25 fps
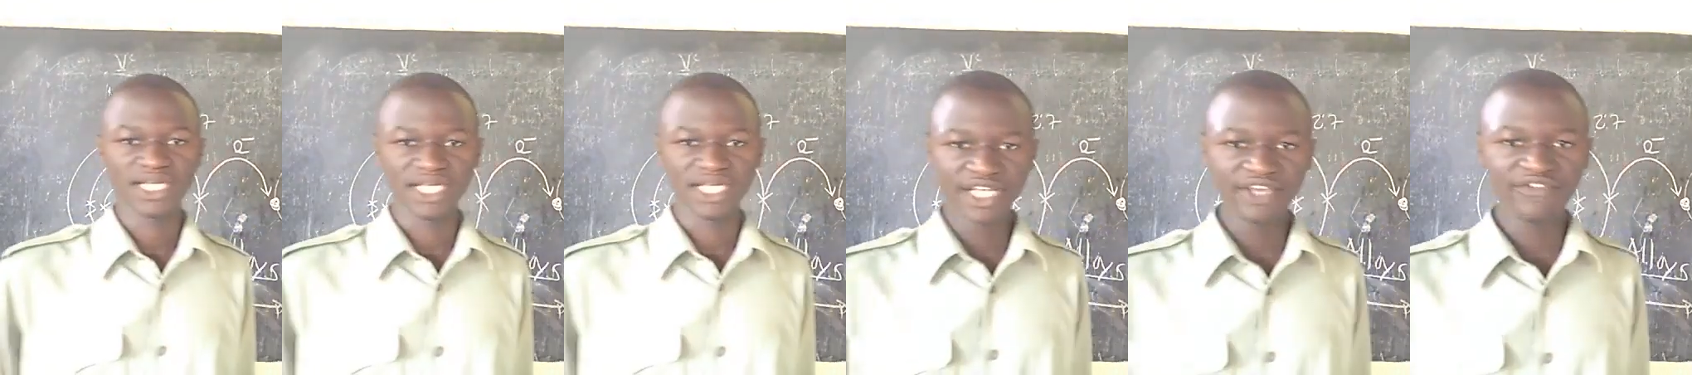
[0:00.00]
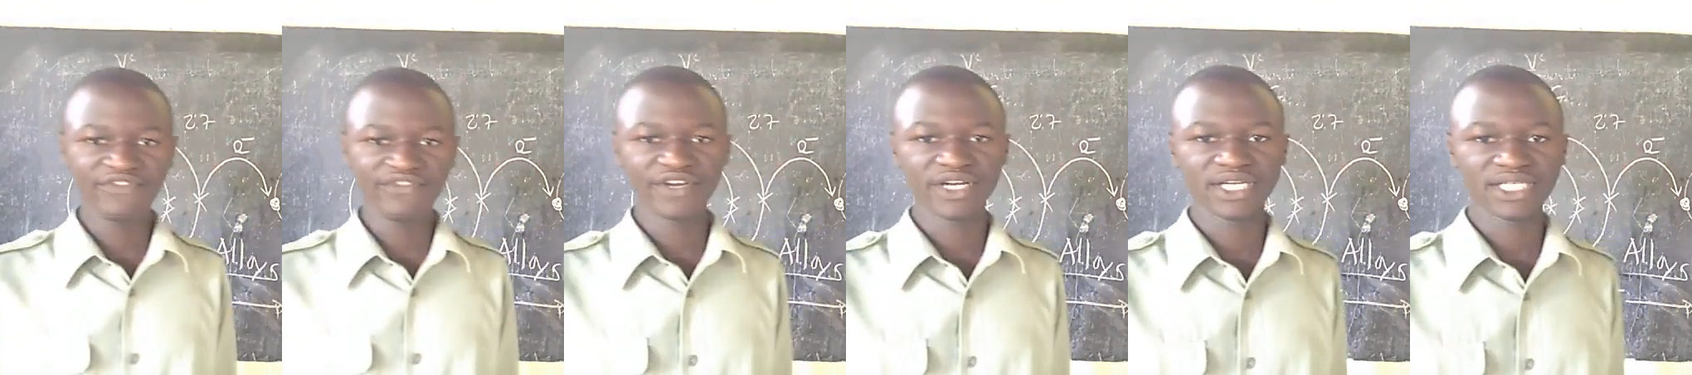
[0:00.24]

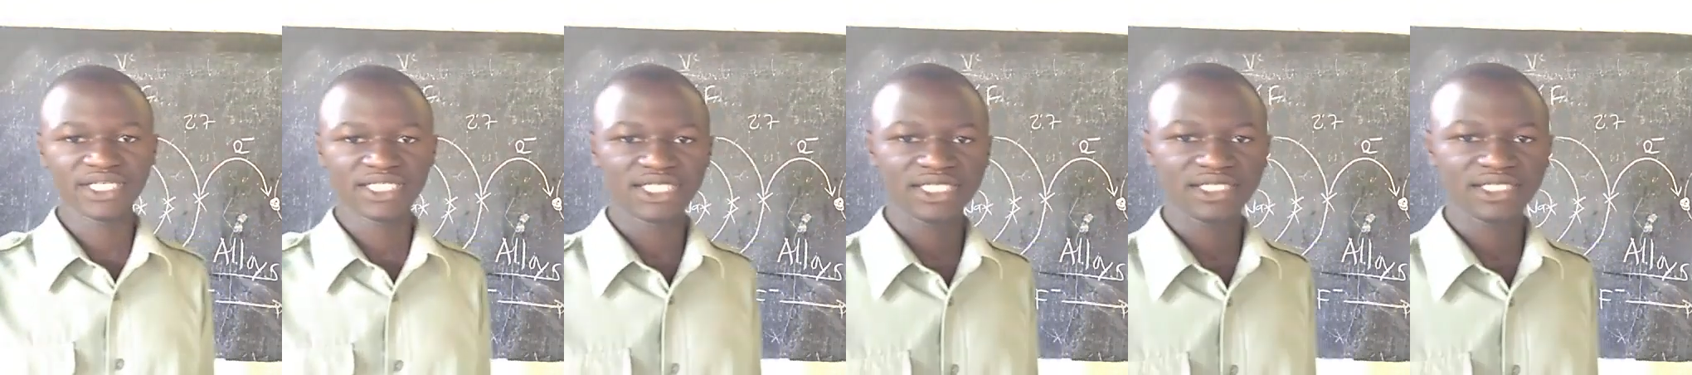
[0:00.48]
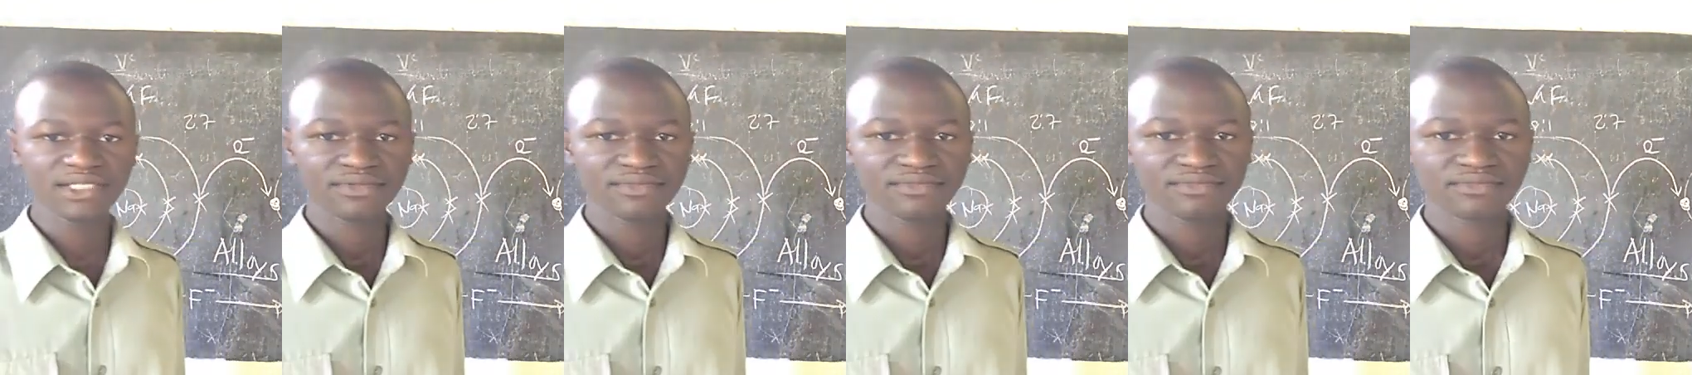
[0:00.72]

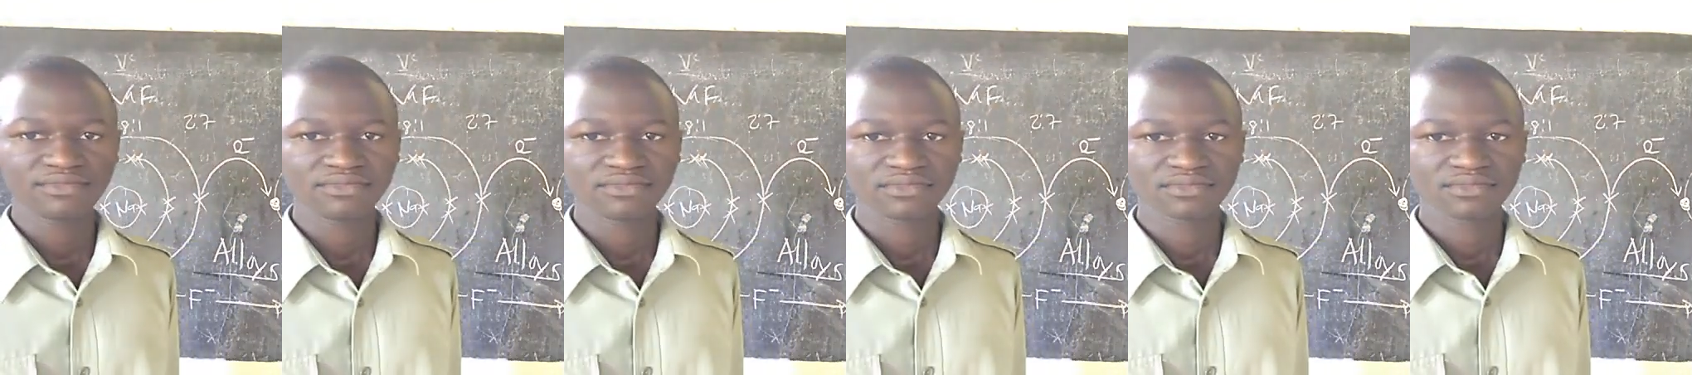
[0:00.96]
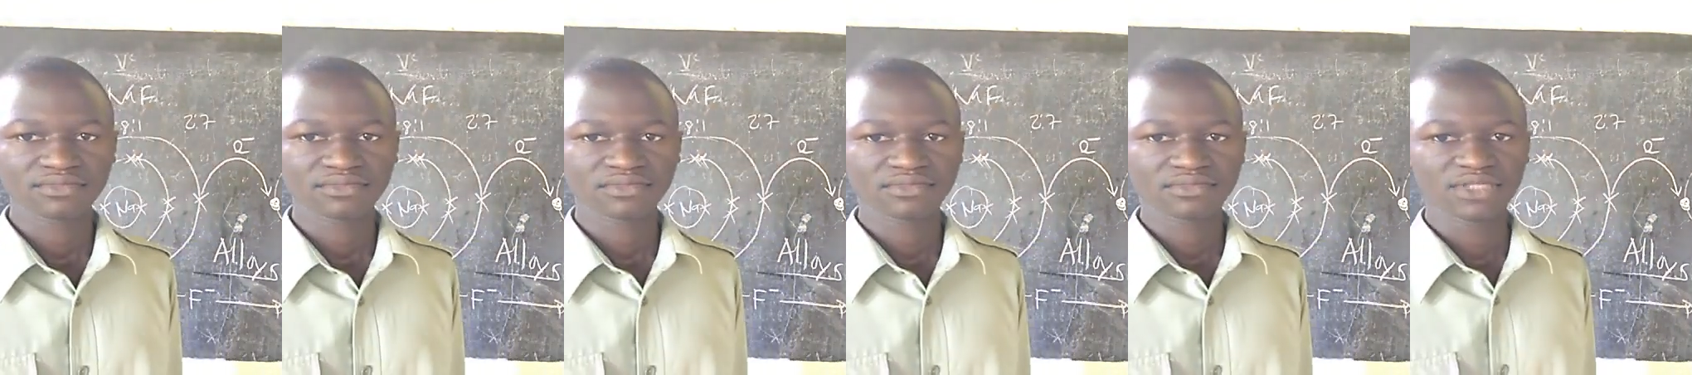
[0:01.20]

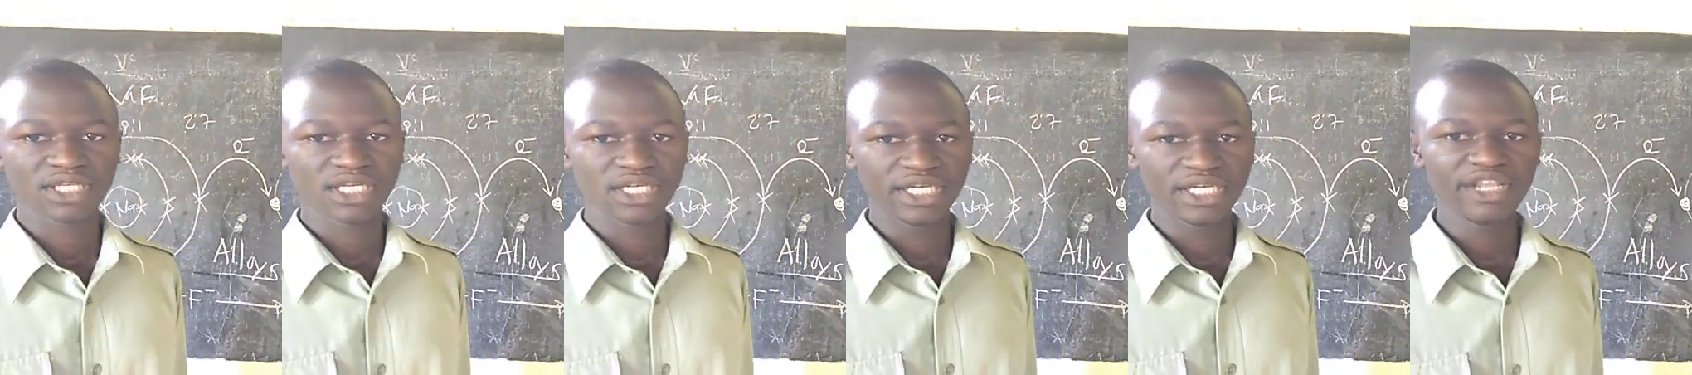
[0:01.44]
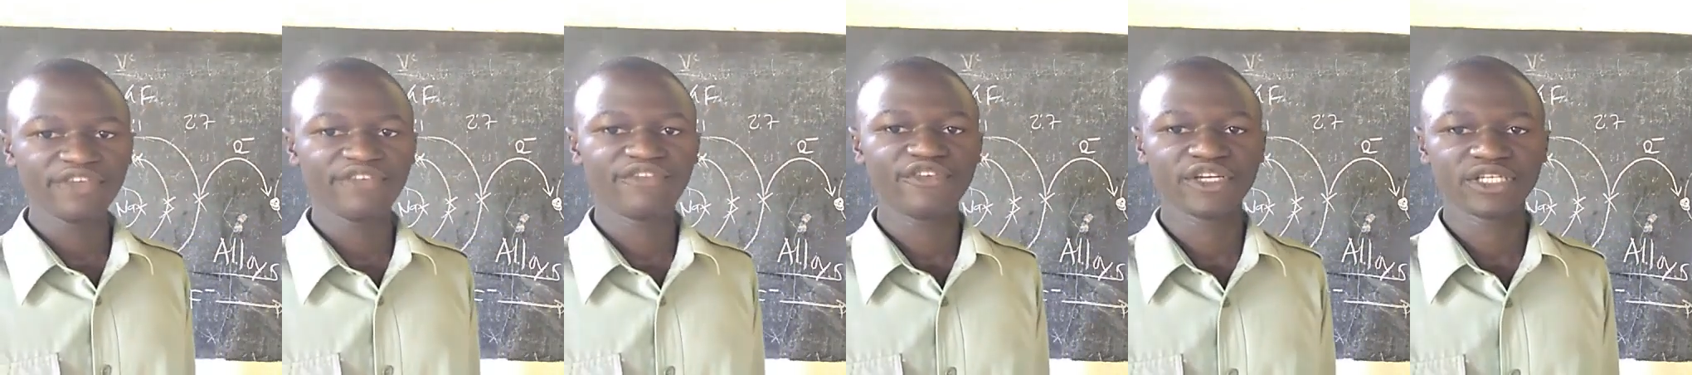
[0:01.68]

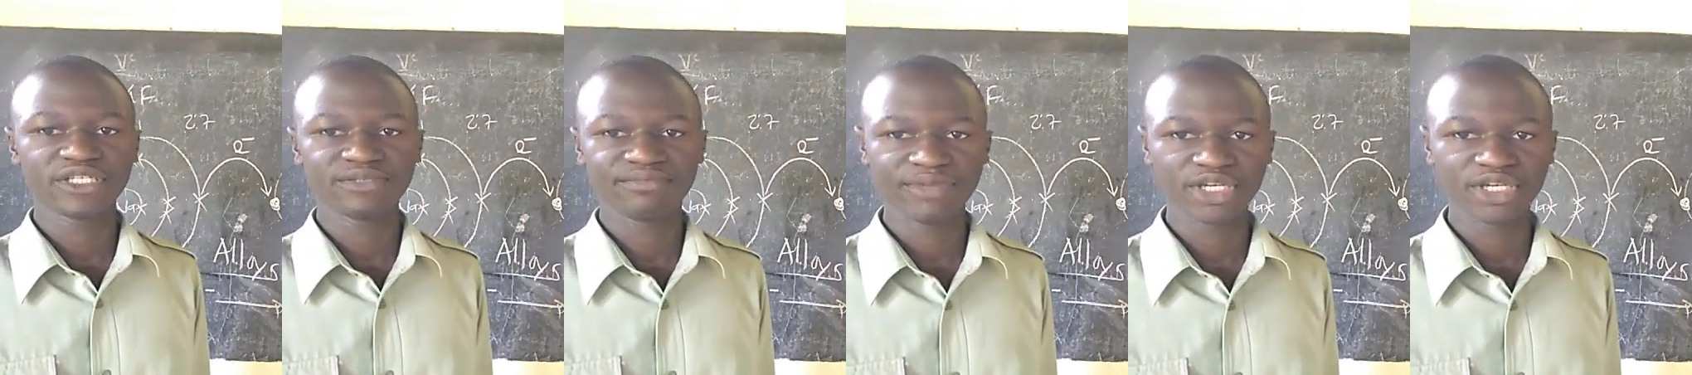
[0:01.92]
different